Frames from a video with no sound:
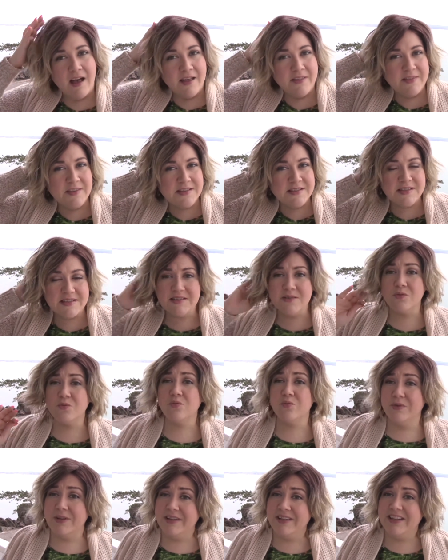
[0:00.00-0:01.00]
This is a
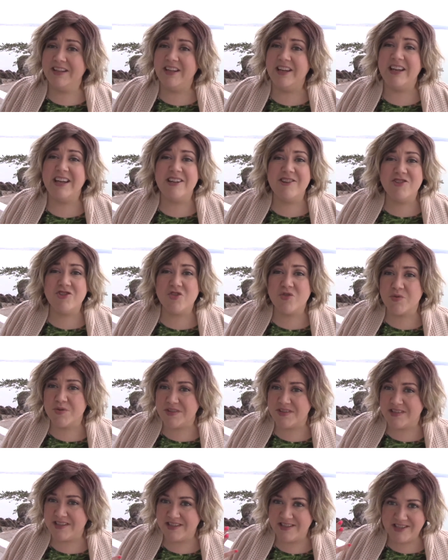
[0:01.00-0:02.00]
really
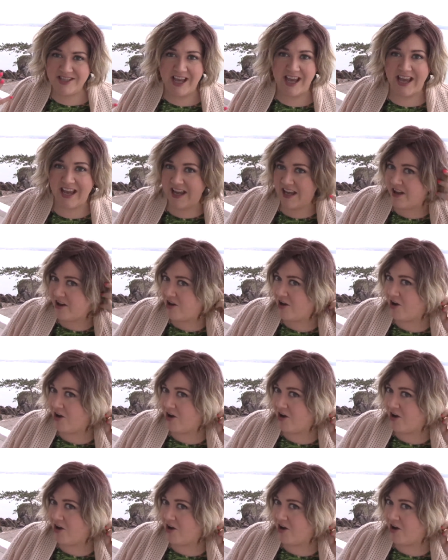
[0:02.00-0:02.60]
interesting take